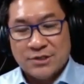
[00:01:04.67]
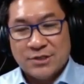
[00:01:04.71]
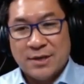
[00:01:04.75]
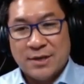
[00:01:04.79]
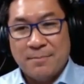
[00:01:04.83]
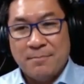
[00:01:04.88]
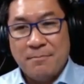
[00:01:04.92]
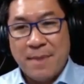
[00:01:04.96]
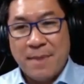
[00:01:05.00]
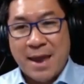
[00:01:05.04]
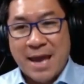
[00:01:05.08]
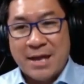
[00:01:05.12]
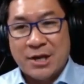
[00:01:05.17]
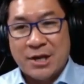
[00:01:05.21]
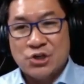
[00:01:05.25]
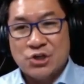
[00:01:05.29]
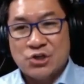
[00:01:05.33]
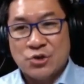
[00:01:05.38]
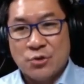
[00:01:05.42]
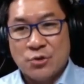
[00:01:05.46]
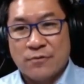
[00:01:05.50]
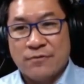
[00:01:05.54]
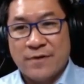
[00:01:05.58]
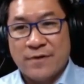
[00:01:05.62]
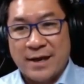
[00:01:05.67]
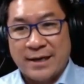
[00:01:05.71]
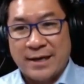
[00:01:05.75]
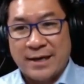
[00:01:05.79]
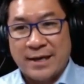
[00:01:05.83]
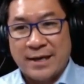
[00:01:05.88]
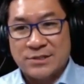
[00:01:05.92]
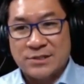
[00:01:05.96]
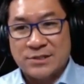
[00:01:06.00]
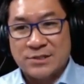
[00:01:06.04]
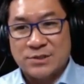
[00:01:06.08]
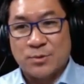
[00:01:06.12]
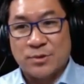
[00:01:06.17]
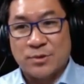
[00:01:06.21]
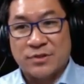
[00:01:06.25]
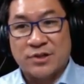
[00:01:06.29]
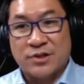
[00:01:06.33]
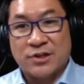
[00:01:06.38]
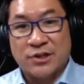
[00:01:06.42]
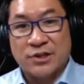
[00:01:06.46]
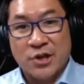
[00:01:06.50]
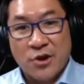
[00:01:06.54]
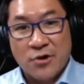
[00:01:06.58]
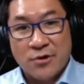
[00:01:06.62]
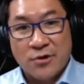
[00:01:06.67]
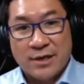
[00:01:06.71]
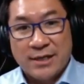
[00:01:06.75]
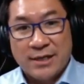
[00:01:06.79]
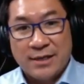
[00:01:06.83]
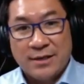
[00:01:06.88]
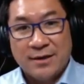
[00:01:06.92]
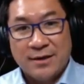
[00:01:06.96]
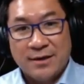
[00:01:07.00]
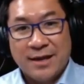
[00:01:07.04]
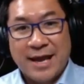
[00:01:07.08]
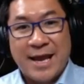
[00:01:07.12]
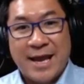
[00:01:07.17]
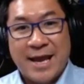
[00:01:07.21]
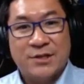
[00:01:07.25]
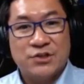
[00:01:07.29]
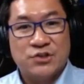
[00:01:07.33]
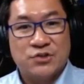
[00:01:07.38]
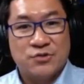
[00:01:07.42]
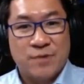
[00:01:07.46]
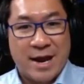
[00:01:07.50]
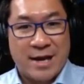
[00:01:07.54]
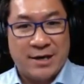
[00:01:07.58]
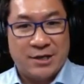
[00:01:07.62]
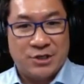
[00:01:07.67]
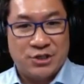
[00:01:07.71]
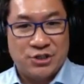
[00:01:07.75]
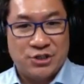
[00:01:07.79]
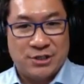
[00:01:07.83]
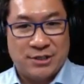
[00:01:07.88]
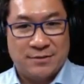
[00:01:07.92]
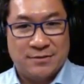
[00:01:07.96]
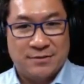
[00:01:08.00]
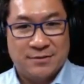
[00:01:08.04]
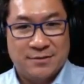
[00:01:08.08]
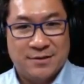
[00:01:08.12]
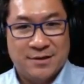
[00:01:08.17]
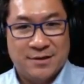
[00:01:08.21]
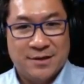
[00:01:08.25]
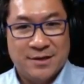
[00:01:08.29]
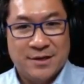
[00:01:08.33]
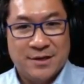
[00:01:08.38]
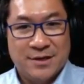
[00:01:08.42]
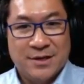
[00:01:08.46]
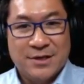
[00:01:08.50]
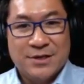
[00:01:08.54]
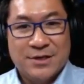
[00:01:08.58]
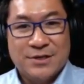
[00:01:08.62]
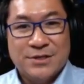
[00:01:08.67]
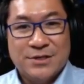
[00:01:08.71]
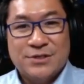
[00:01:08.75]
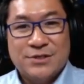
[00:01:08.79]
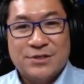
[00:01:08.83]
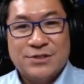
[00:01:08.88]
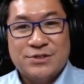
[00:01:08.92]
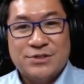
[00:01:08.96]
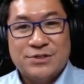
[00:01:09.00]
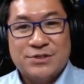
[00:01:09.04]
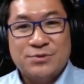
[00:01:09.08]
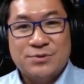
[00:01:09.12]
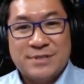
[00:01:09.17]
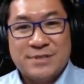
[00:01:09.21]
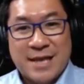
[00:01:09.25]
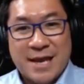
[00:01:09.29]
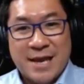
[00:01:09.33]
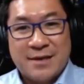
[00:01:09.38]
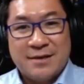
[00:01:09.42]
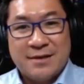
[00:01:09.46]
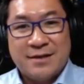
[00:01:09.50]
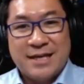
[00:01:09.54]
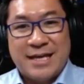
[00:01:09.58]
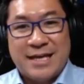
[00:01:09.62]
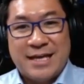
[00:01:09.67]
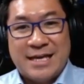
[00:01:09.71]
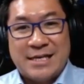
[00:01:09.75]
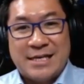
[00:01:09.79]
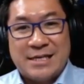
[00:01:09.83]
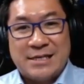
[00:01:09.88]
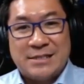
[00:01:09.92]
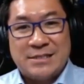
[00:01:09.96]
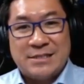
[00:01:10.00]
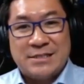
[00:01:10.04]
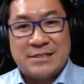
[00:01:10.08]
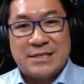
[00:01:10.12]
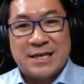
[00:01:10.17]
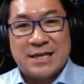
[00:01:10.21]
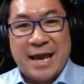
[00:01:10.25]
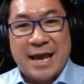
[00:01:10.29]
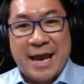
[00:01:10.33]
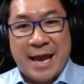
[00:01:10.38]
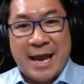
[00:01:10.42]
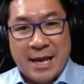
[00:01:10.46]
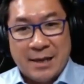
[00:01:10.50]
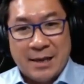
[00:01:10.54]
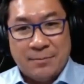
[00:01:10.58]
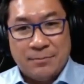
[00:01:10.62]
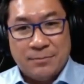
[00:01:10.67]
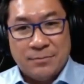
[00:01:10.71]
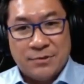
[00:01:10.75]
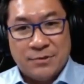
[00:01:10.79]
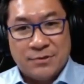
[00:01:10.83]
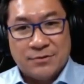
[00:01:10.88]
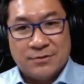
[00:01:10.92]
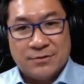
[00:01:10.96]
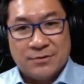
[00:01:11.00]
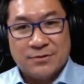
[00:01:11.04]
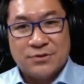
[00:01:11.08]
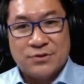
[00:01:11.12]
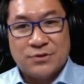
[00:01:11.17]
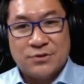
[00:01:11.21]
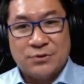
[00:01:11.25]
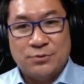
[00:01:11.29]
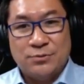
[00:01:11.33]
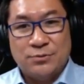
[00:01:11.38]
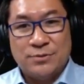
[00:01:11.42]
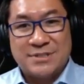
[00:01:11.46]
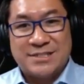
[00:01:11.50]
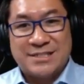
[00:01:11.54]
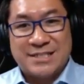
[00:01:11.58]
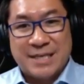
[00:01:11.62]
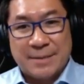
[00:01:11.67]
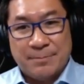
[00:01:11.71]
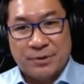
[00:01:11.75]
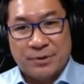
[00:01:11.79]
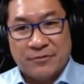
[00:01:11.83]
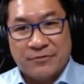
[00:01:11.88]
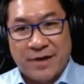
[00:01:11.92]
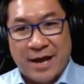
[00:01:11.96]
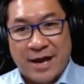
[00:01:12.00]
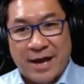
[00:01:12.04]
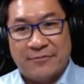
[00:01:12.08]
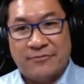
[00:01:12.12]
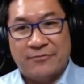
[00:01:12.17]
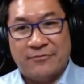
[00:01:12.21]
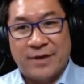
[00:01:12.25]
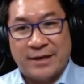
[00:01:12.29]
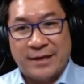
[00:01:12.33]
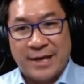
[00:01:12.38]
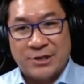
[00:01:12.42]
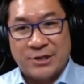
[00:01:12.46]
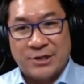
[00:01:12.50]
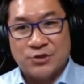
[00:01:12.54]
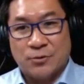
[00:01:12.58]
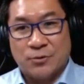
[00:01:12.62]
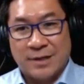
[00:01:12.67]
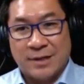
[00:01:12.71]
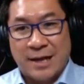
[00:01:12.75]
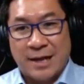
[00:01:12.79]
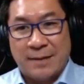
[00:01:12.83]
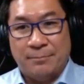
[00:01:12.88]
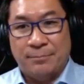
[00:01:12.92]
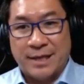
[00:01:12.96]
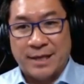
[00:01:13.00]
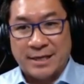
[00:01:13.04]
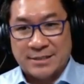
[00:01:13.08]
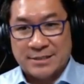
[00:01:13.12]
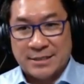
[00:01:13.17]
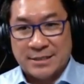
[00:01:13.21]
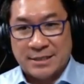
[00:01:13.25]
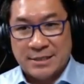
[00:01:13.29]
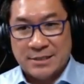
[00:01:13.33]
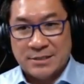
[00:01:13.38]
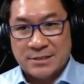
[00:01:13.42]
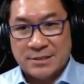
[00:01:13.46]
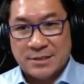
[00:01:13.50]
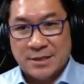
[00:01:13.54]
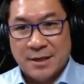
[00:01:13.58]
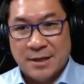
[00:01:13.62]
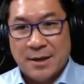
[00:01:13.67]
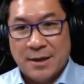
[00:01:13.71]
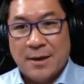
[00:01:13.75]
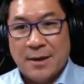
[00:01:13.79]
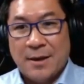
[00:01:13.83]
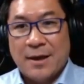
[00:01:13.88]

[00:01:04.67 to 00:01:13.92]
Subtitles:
to manage their finances with clarity and strategy. Suzanne is aimed to simplify financial complexities,